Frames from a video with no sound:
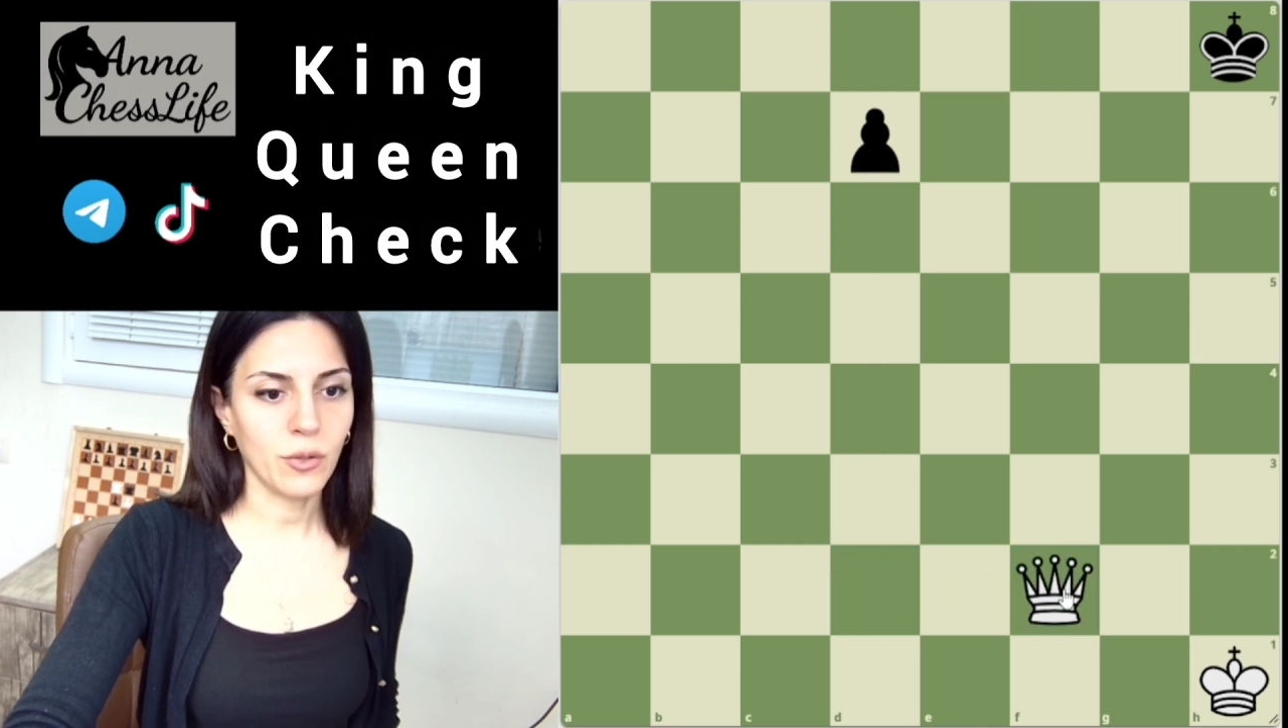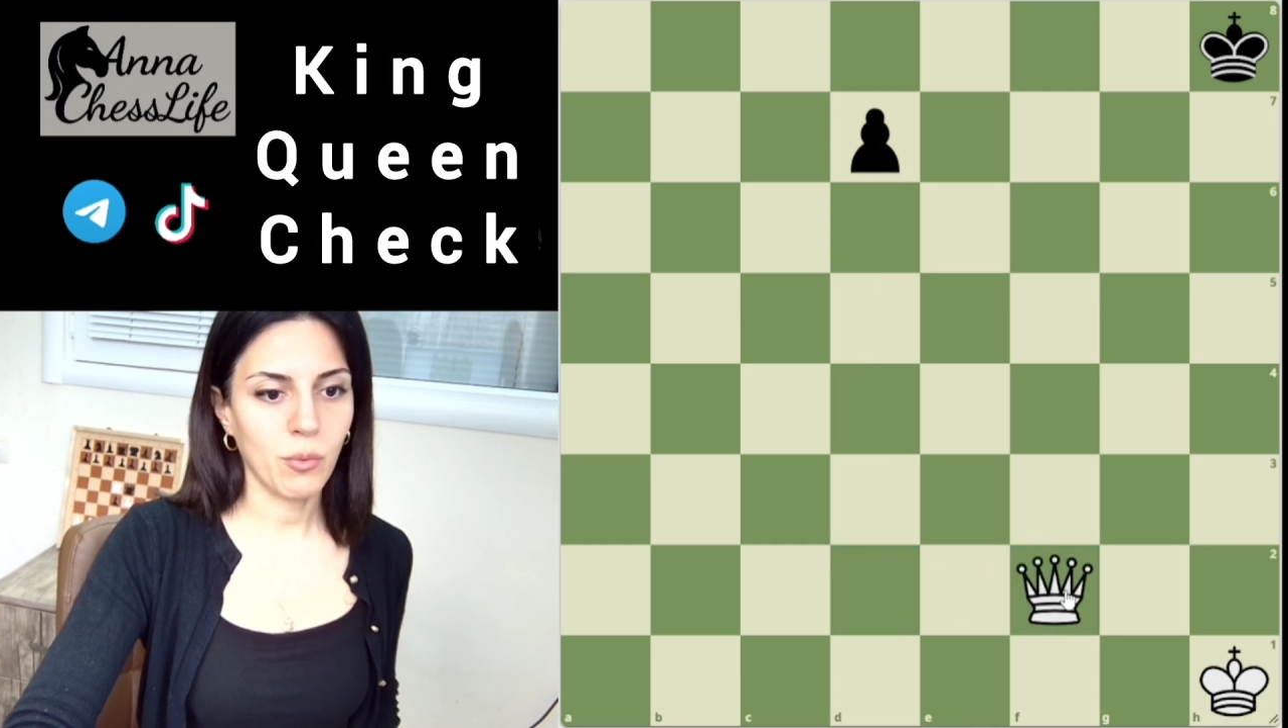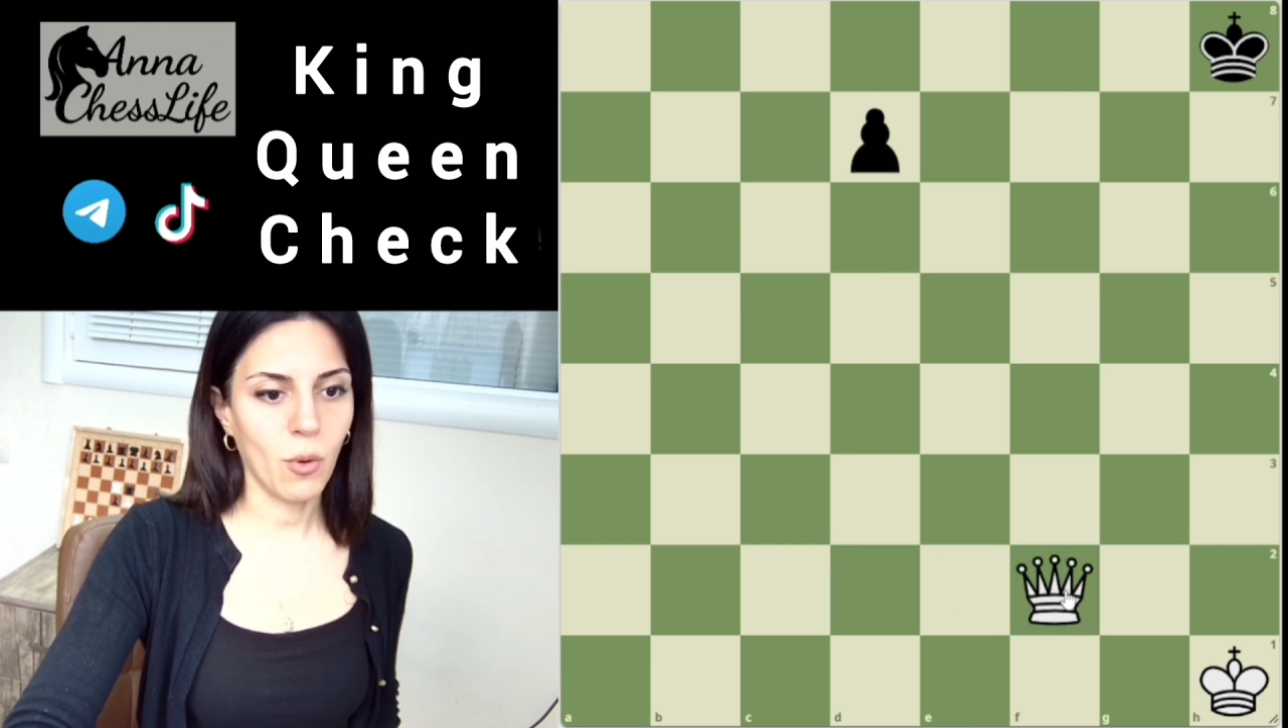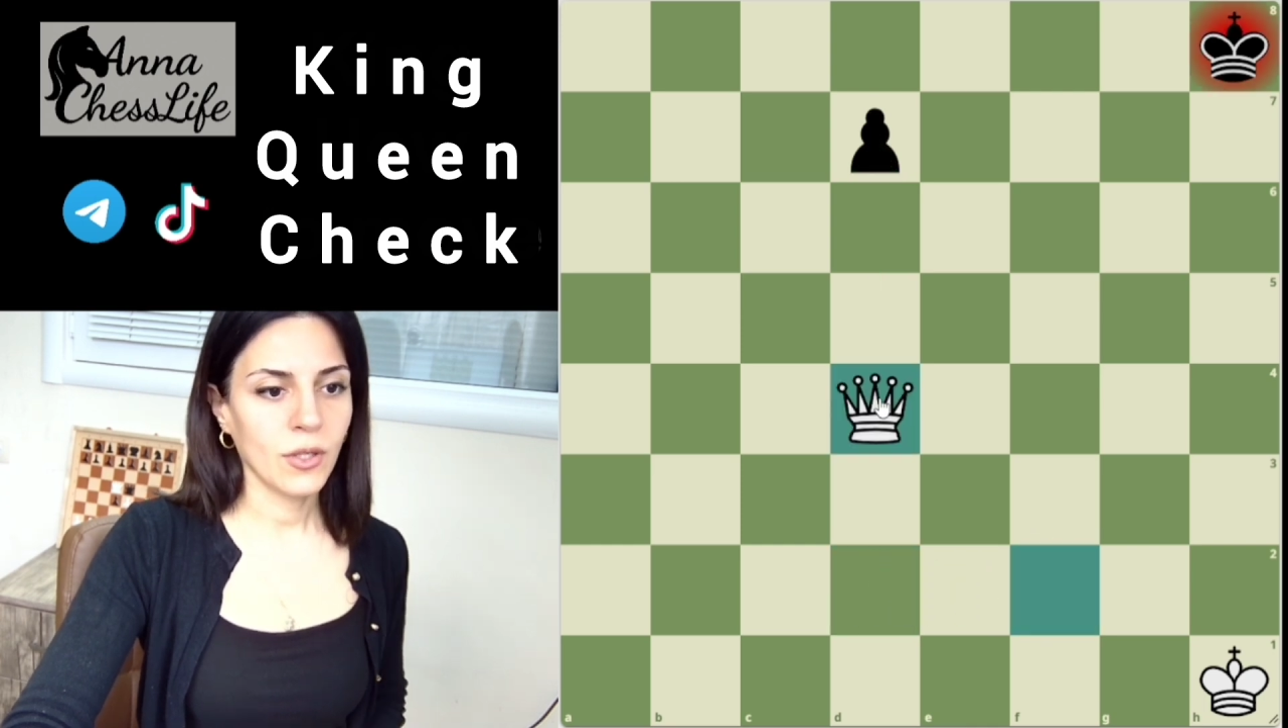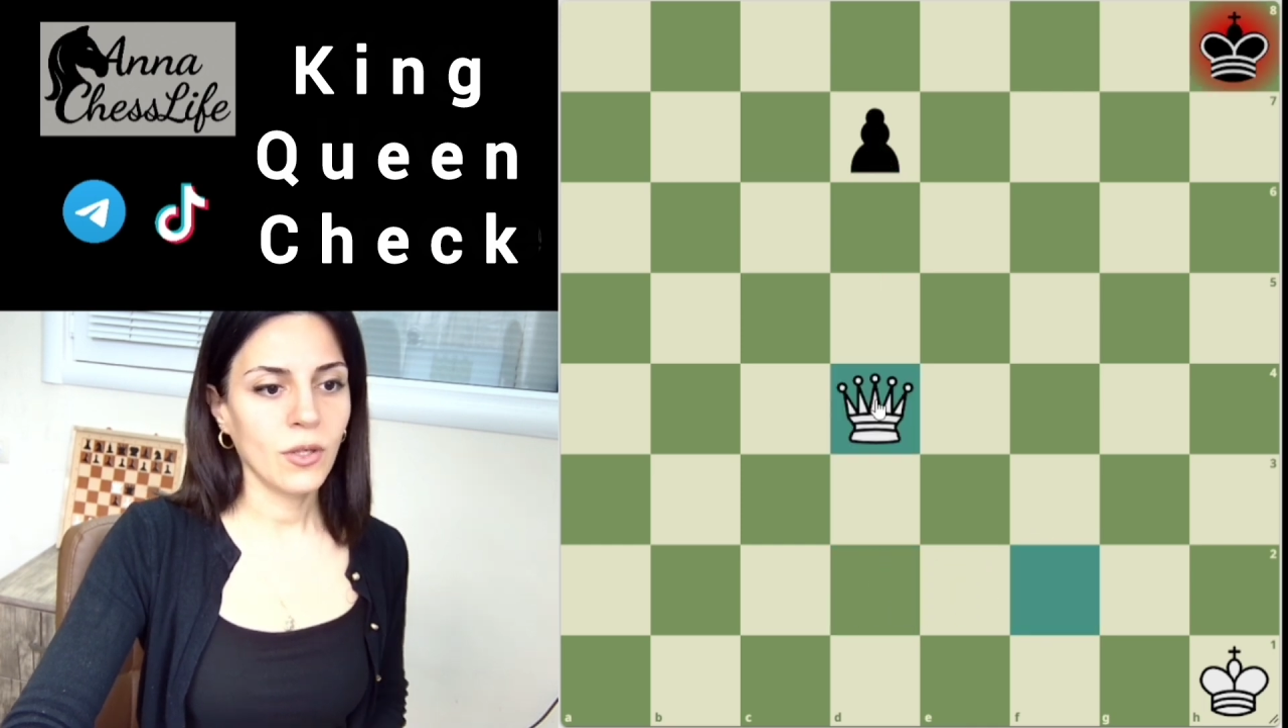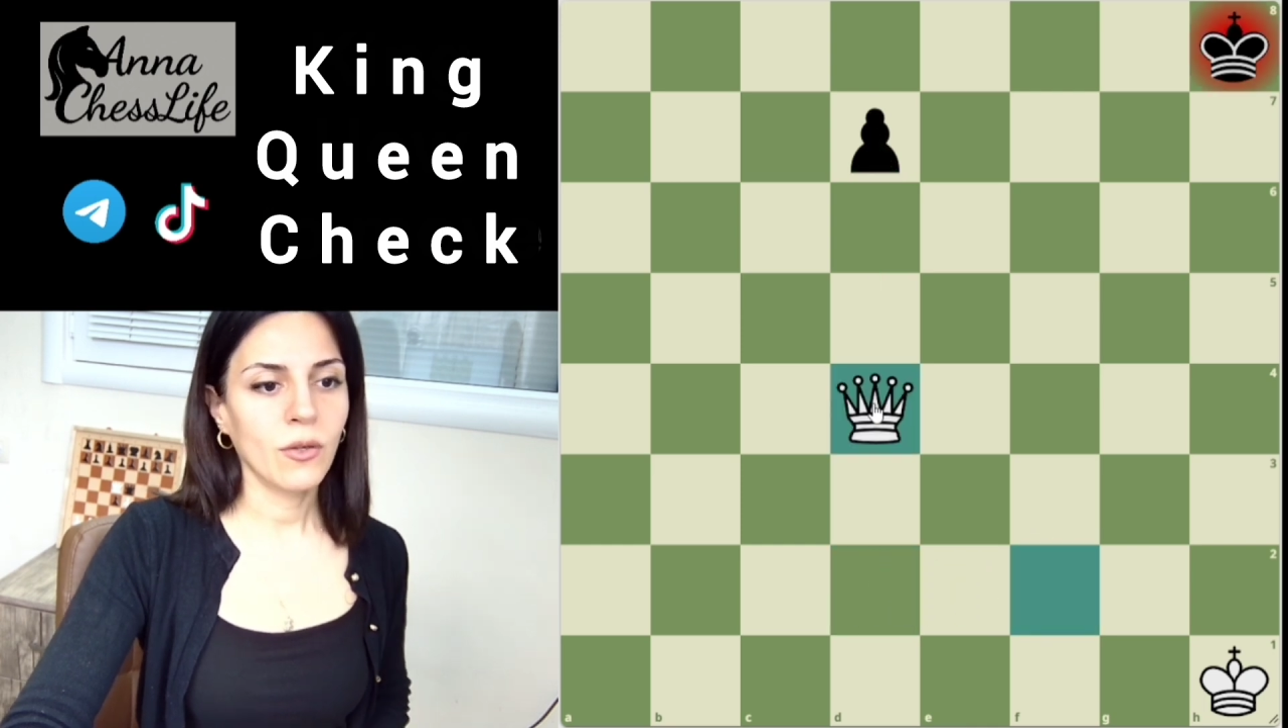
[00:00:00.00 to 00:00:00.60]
pawn.